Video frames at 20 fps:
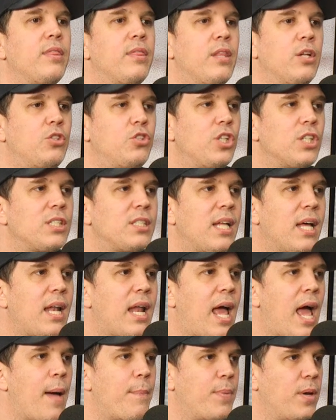they're just not
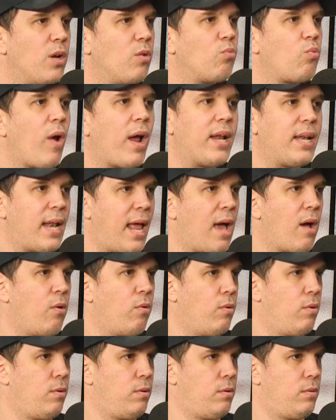happening right now.
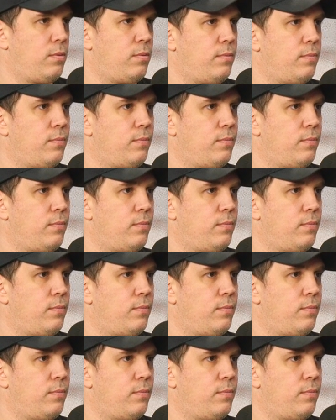Yeah.